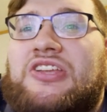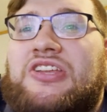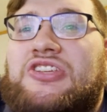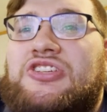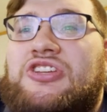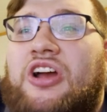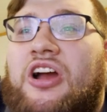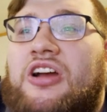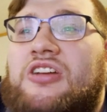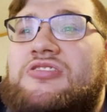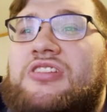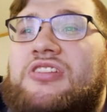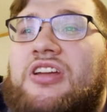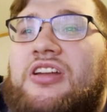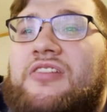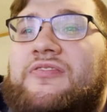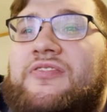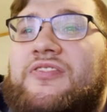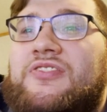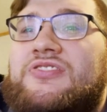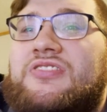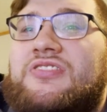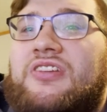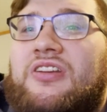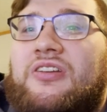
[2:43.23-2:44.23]
Charizard
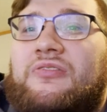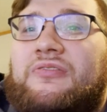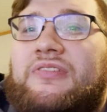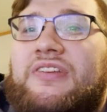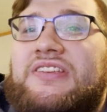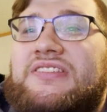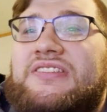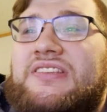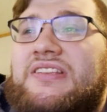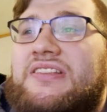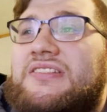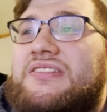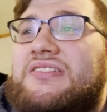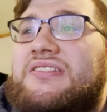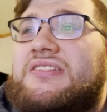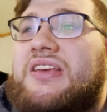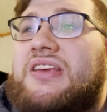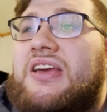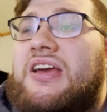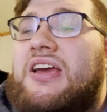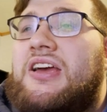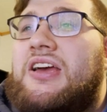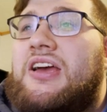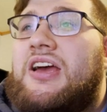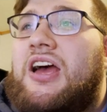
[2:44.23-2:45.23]
for certain reasons,
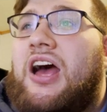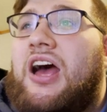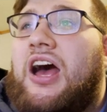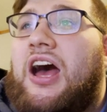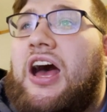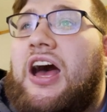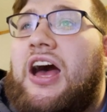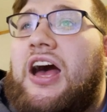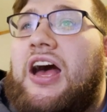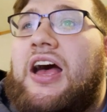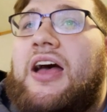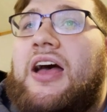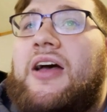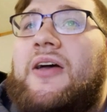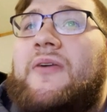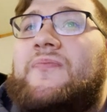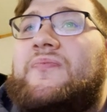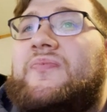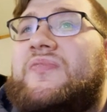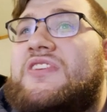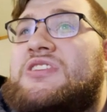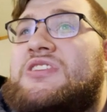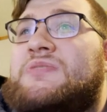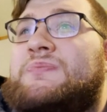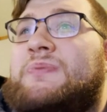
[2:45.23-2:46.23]

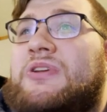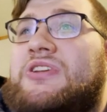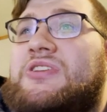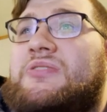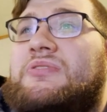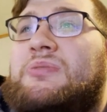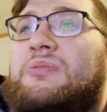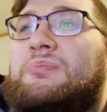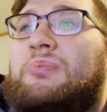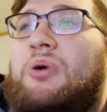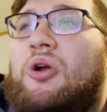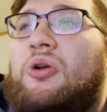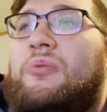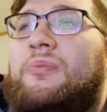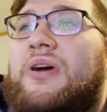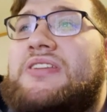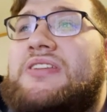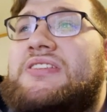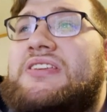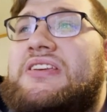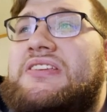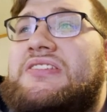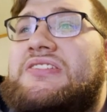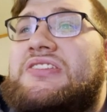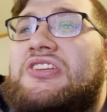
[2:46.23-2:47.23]
especially with the
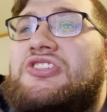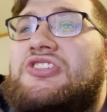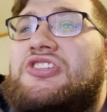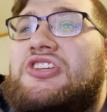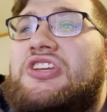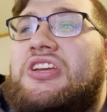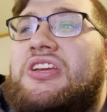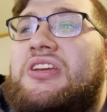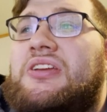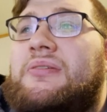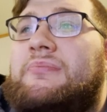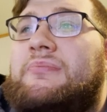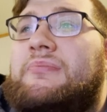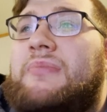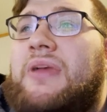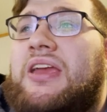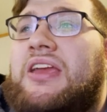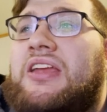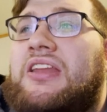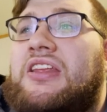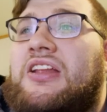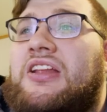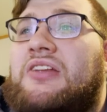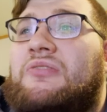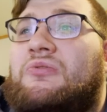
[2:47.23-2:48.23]
Pokemon TCG,
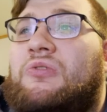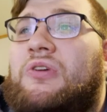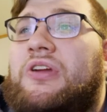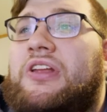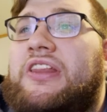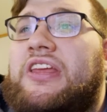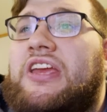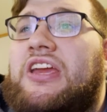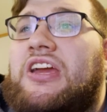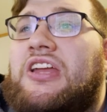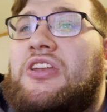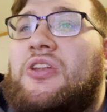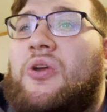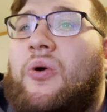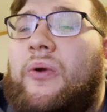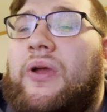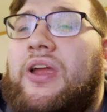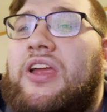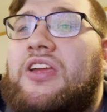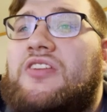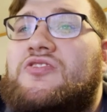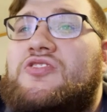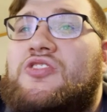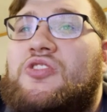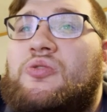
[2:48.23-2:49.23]
making it really
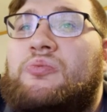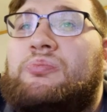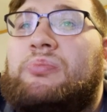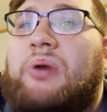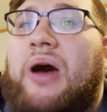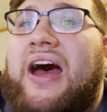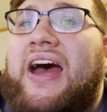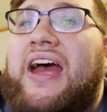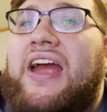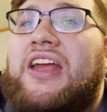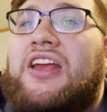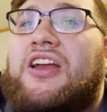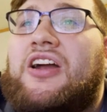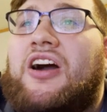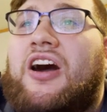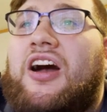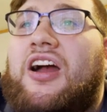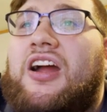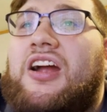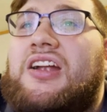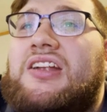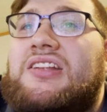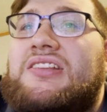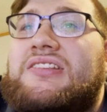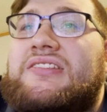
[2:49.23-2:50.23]
annoying to buy
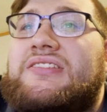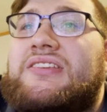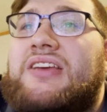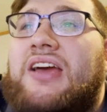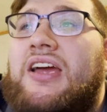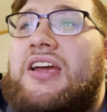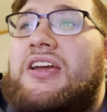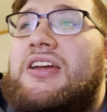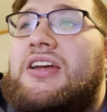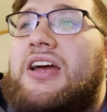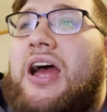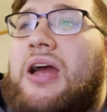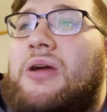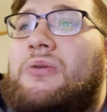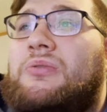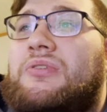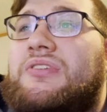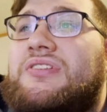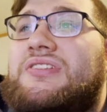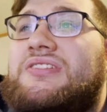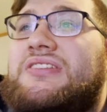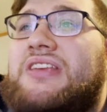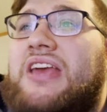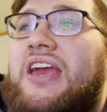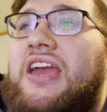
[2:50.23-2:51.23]
cards, I
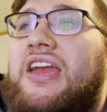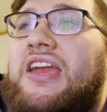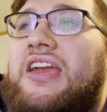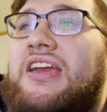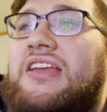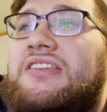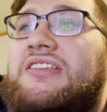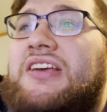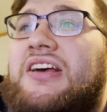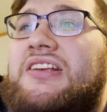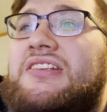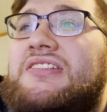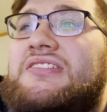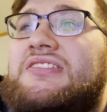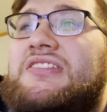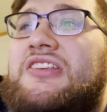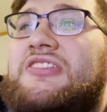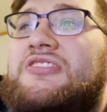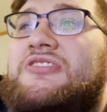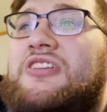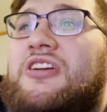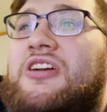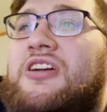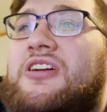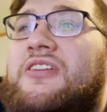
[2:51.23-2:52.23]
will say it does
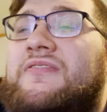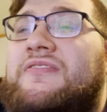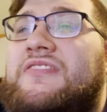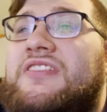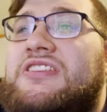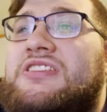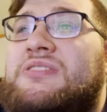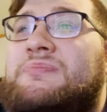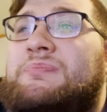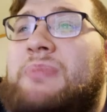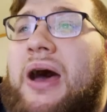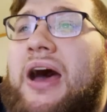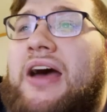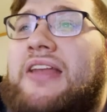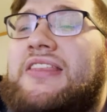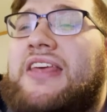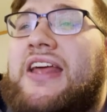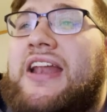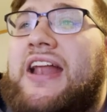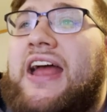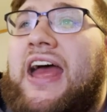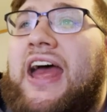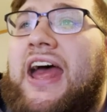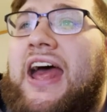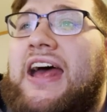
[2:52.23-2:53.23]
deserve the spot
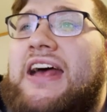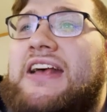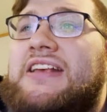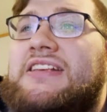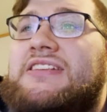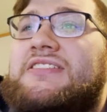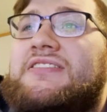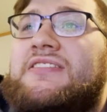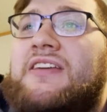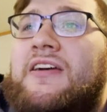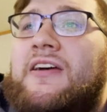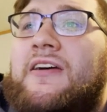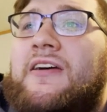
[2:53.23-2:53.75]
that it has